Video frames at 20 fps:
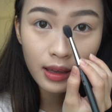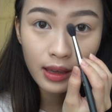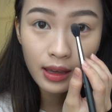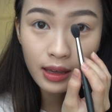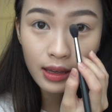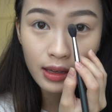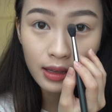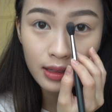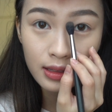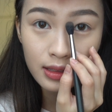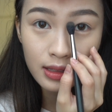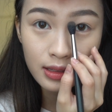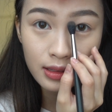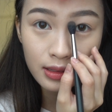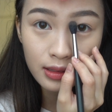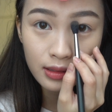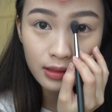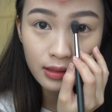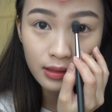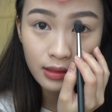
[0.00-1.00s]
and
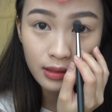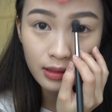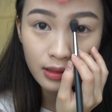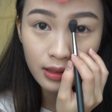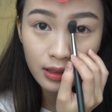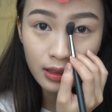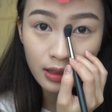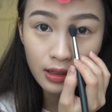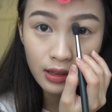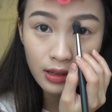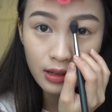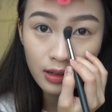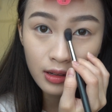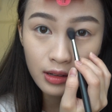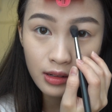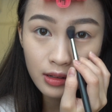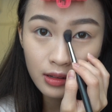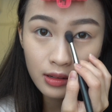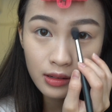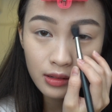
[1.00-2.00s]

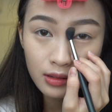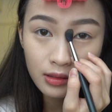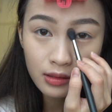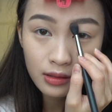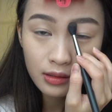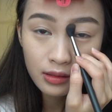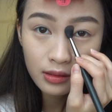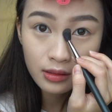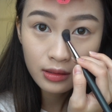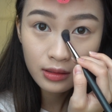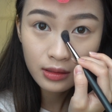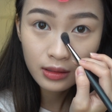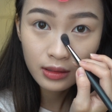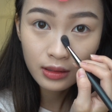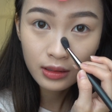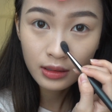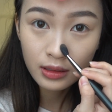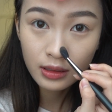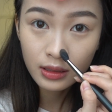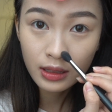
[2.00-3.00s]
here
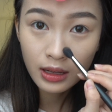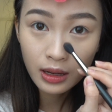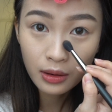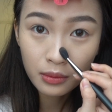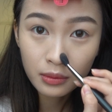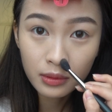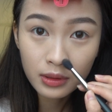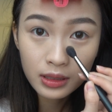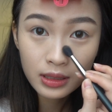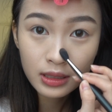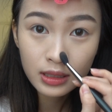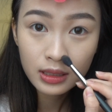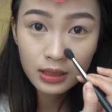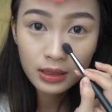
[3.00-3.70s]
downwards.